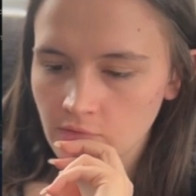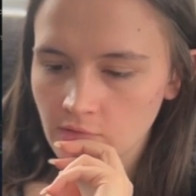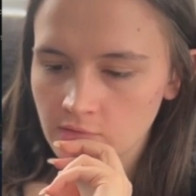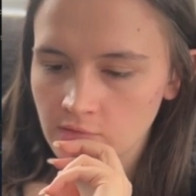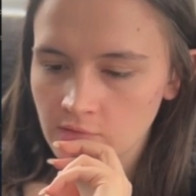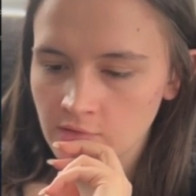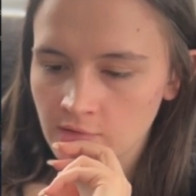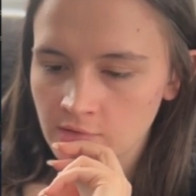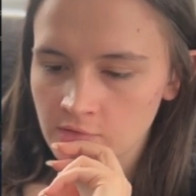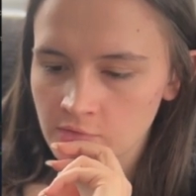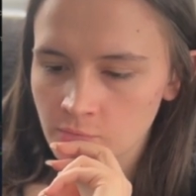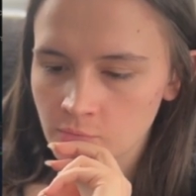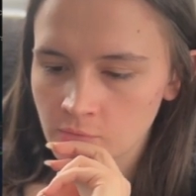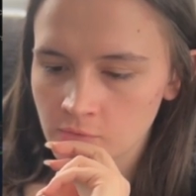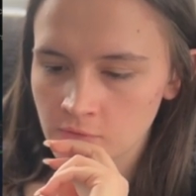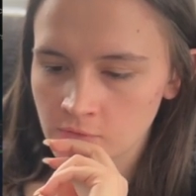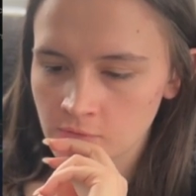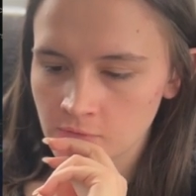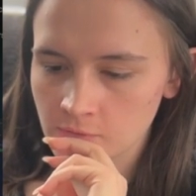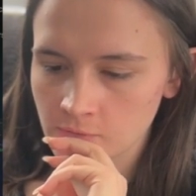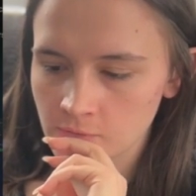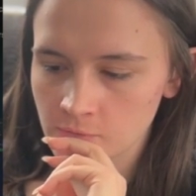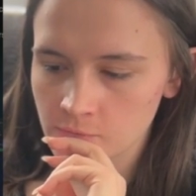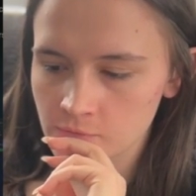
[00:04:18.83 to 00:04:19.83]
Next one,
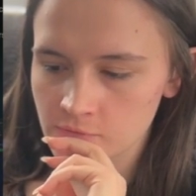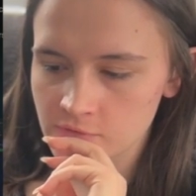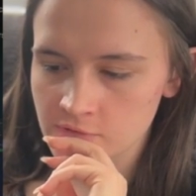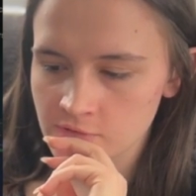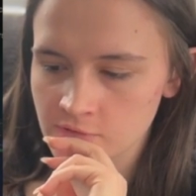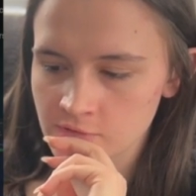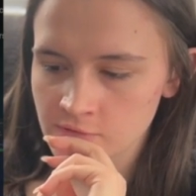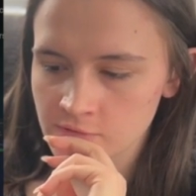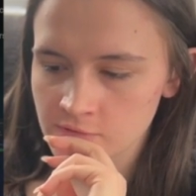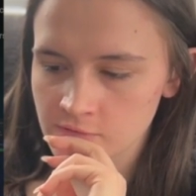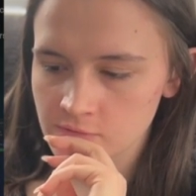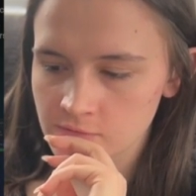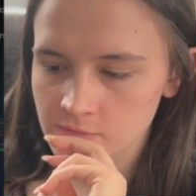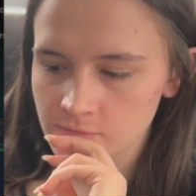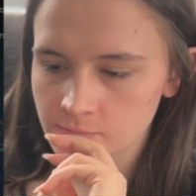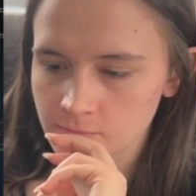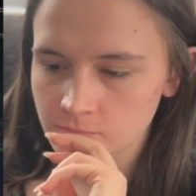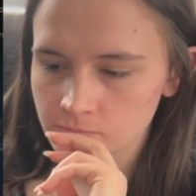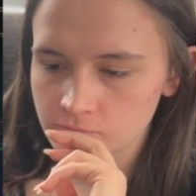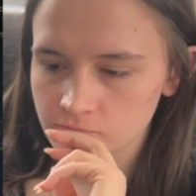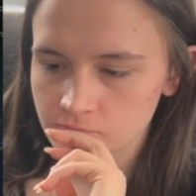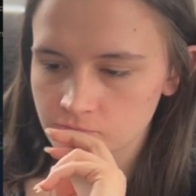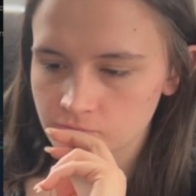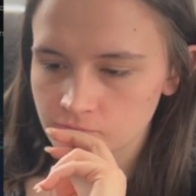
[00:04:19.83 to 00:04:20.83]
who is this?
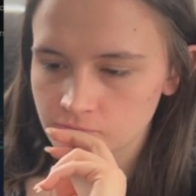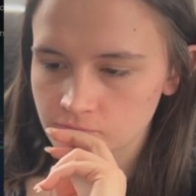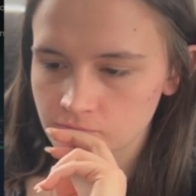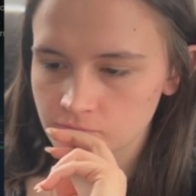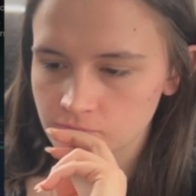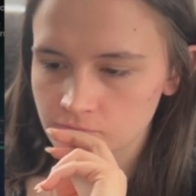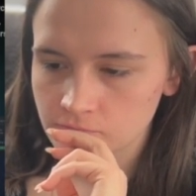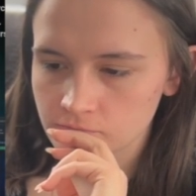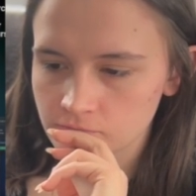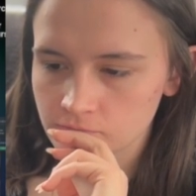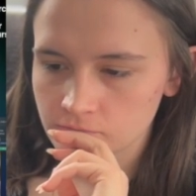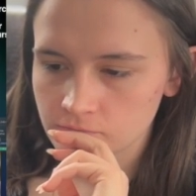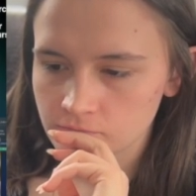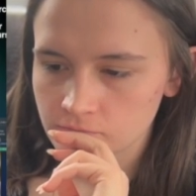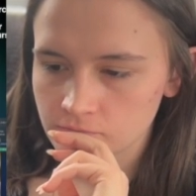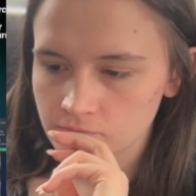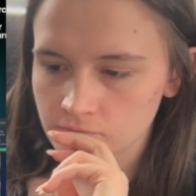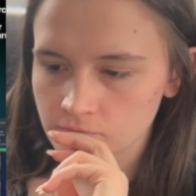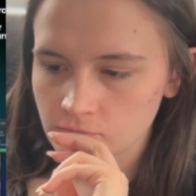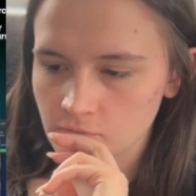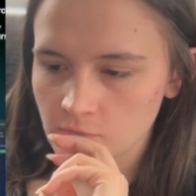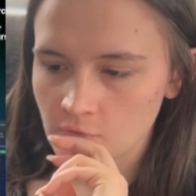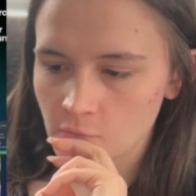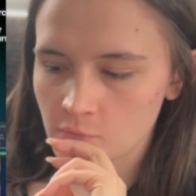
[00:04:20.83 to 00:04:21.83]

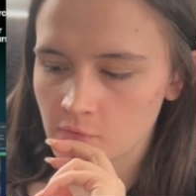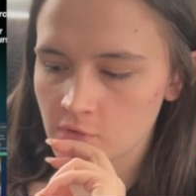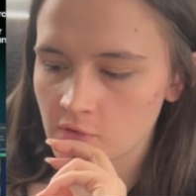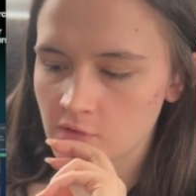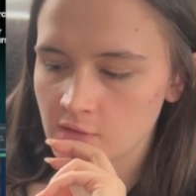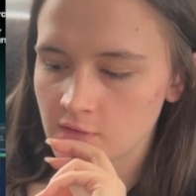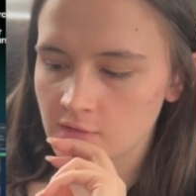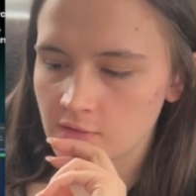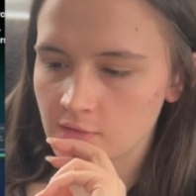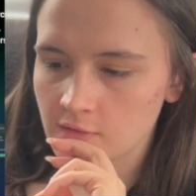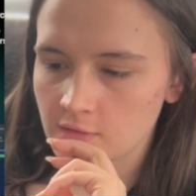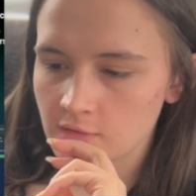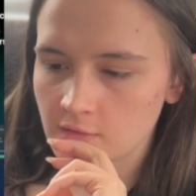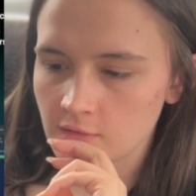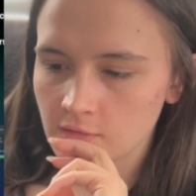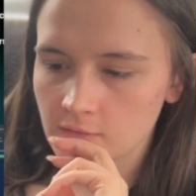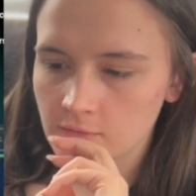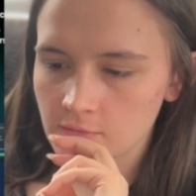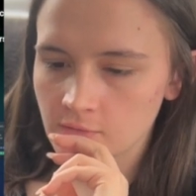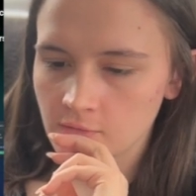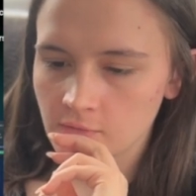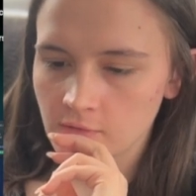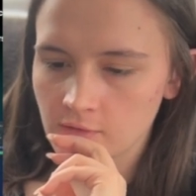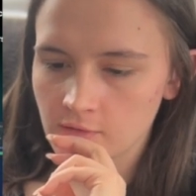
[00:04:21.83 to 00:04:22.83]
Oh, we already did
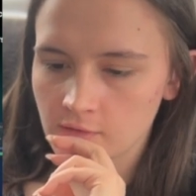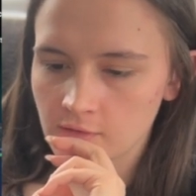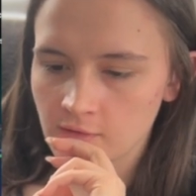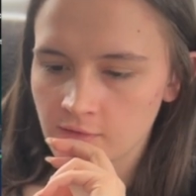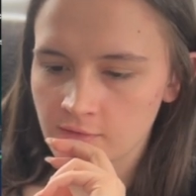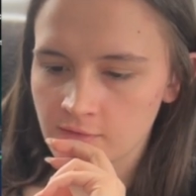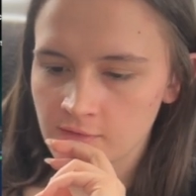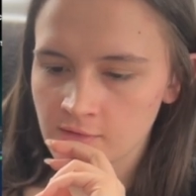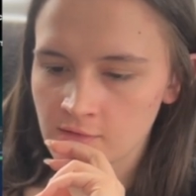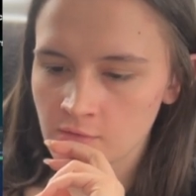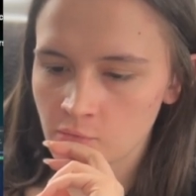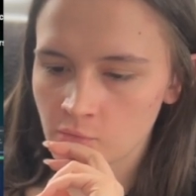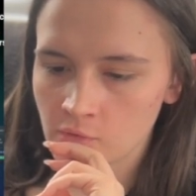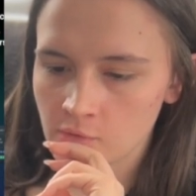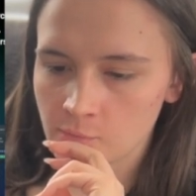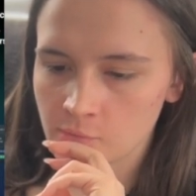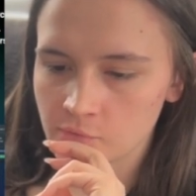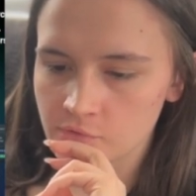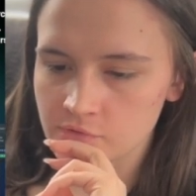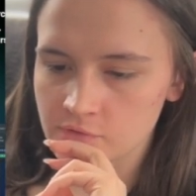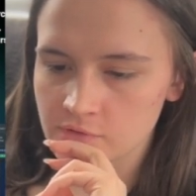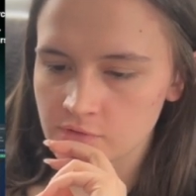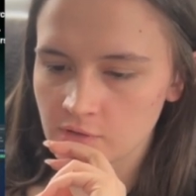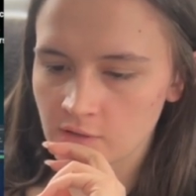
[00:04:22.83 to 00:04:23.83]
that. Okay, I think we're
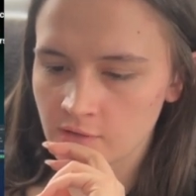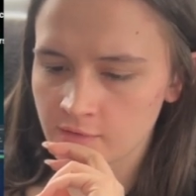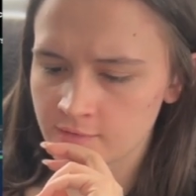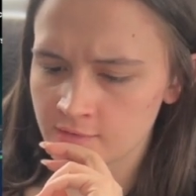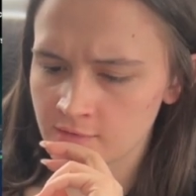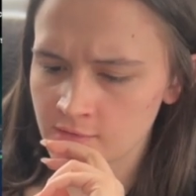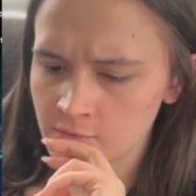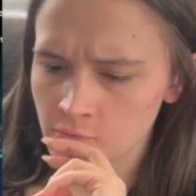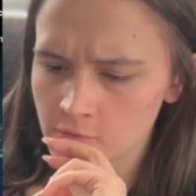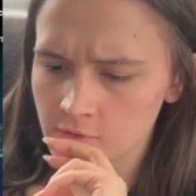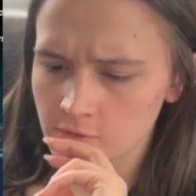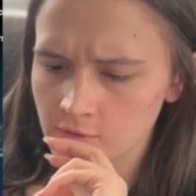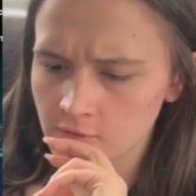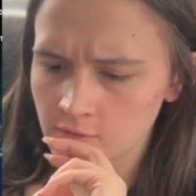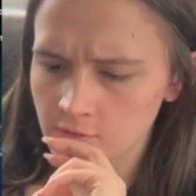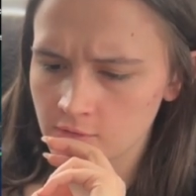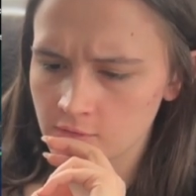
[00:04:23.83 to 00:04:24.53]
done.